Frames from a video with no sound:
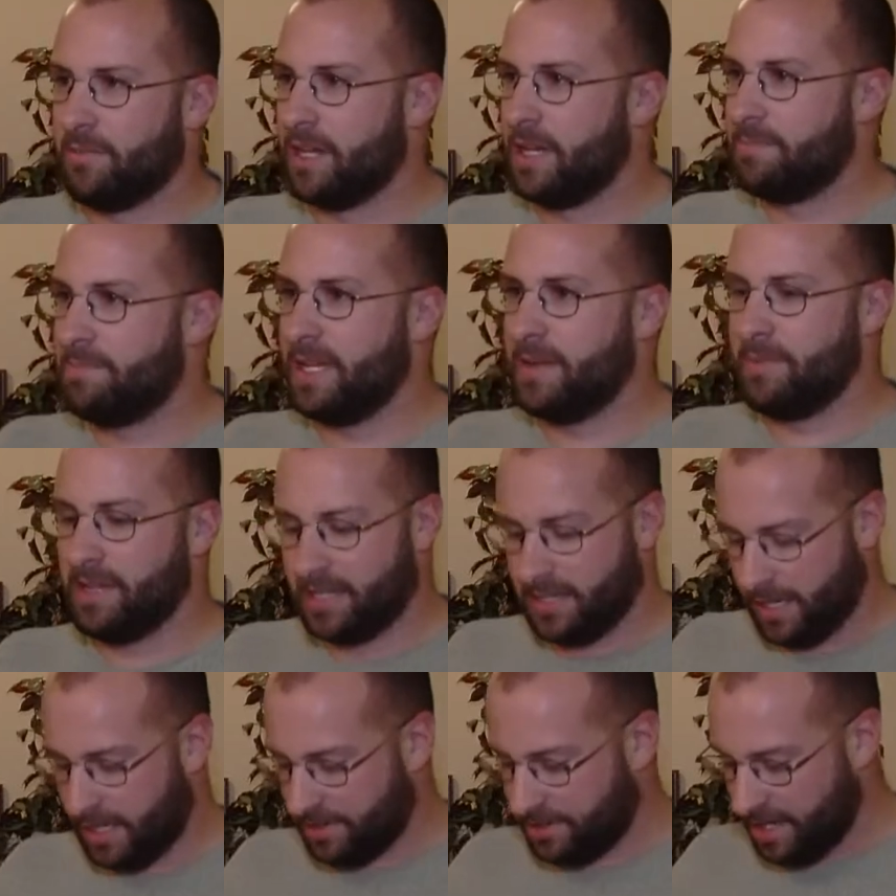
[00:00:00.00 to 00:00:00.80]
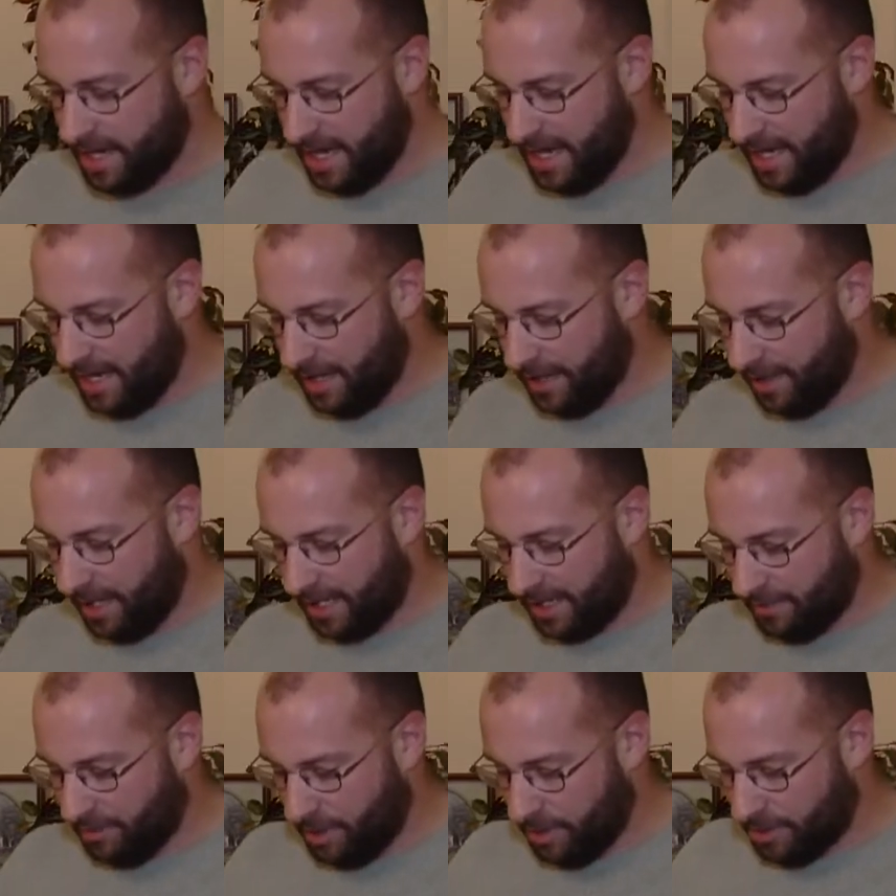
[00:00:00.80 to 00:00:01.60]
Would it be because,
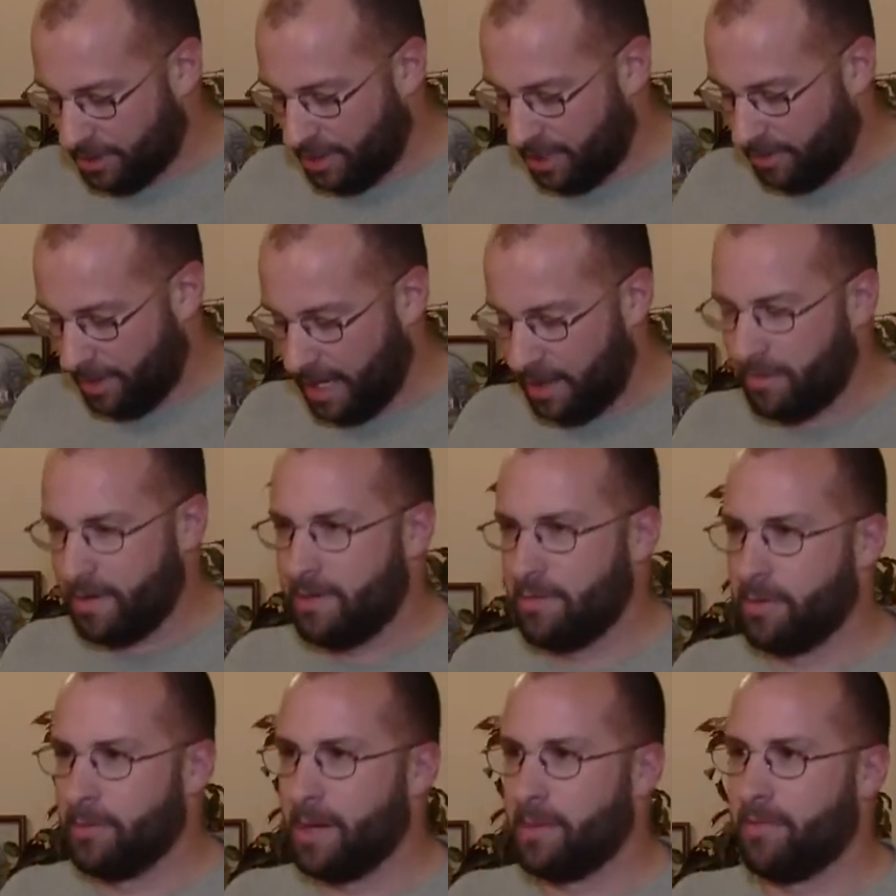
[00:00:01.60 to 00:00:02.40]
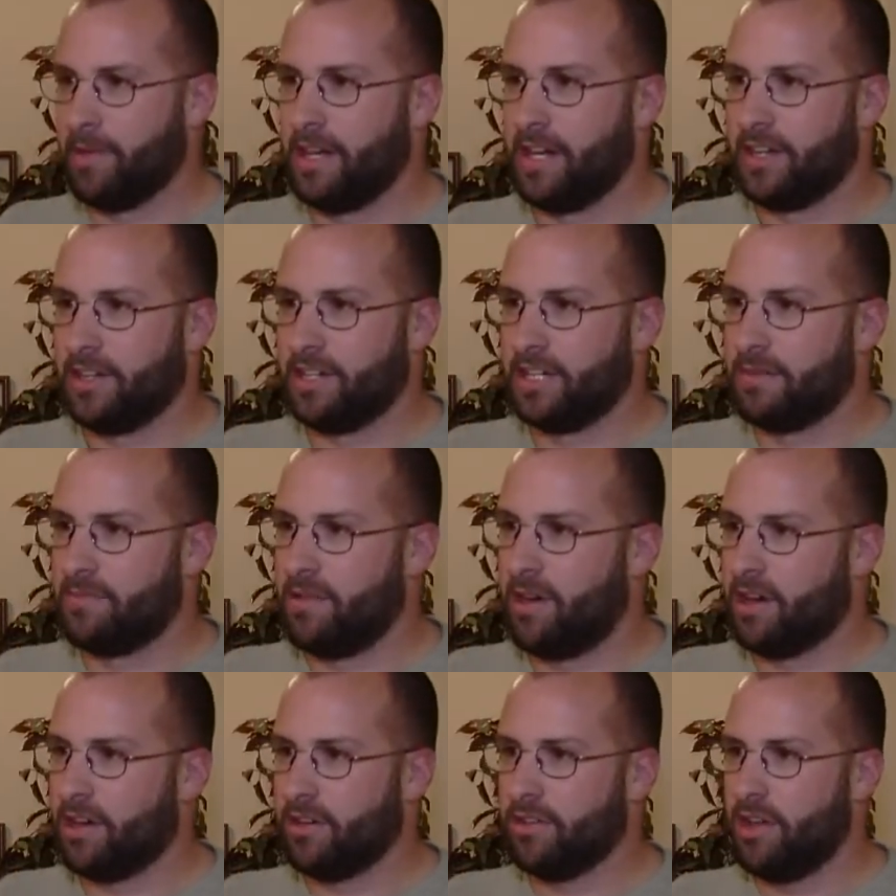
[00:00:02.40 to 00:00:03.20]
like we were talking, like we remembering a good
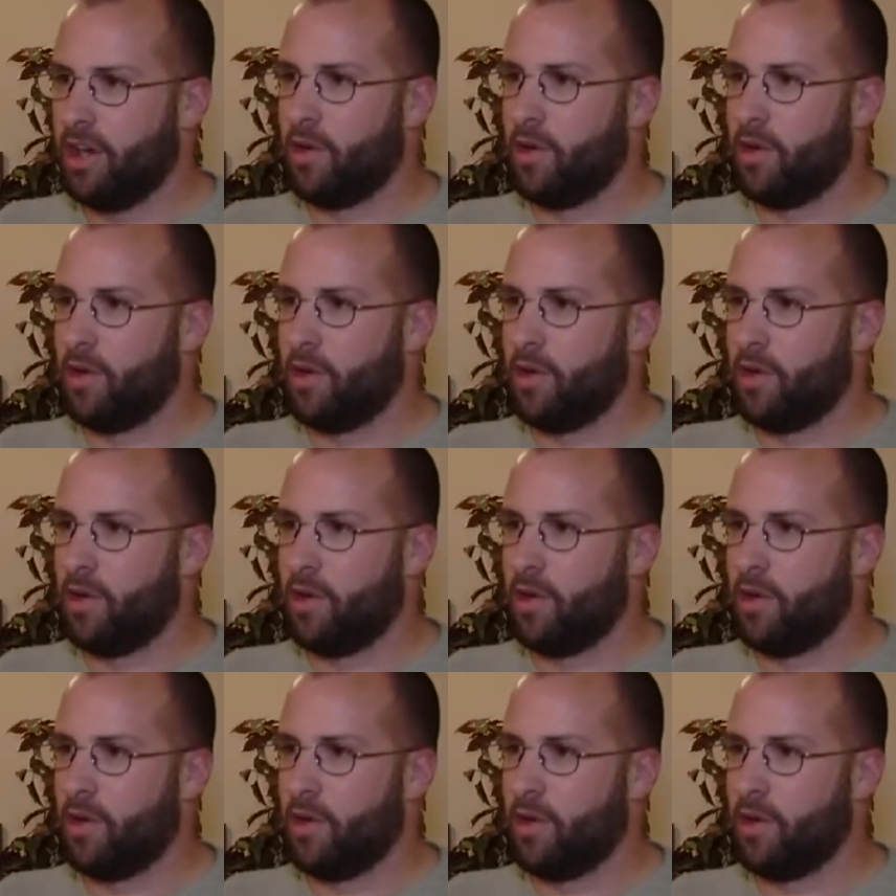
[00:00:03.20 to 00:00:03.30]
martyr?